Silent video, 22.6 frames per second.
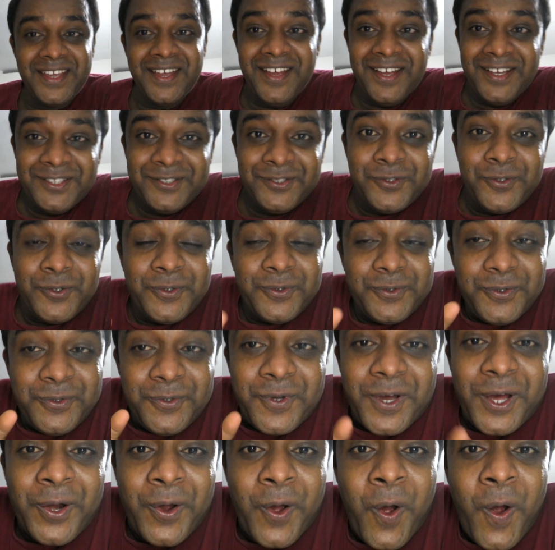So you
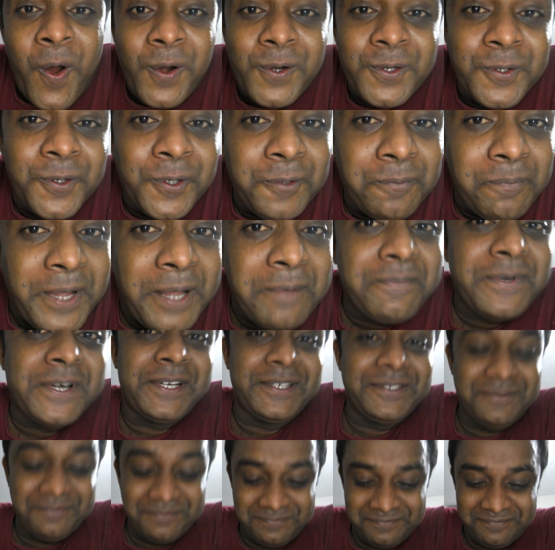are all good people.
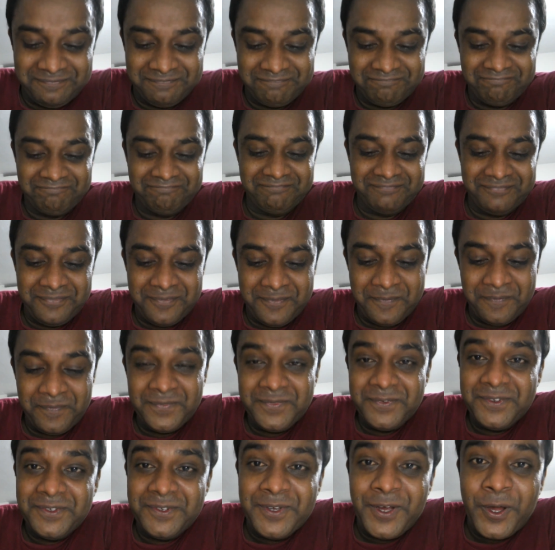
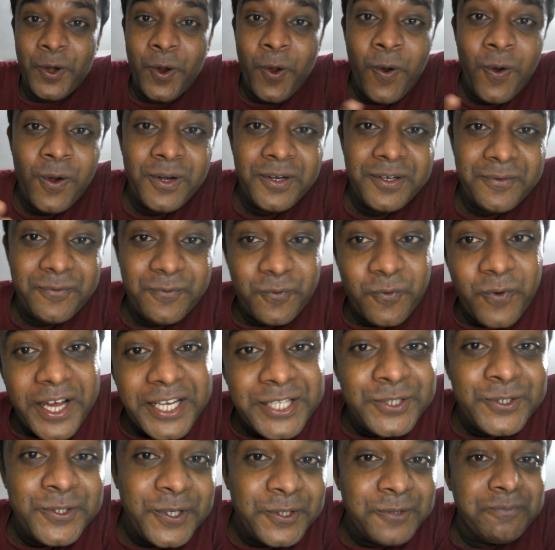You are all
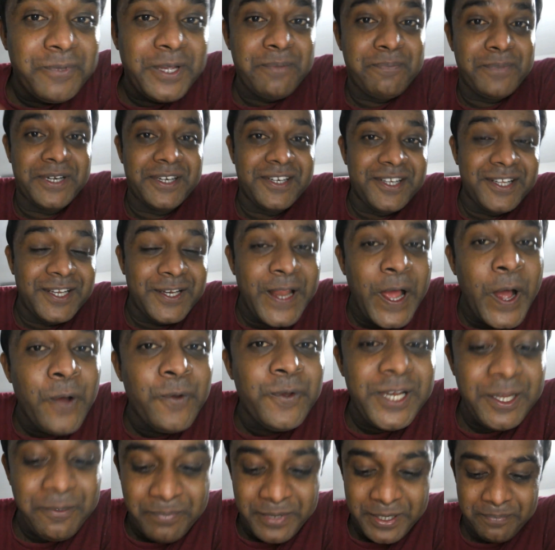virtuous people,
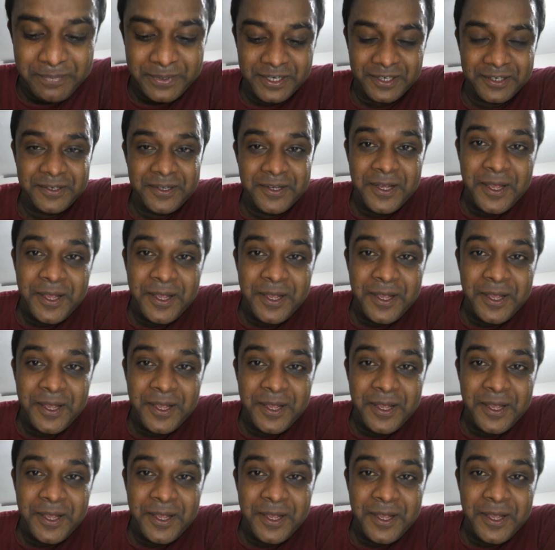lovely people.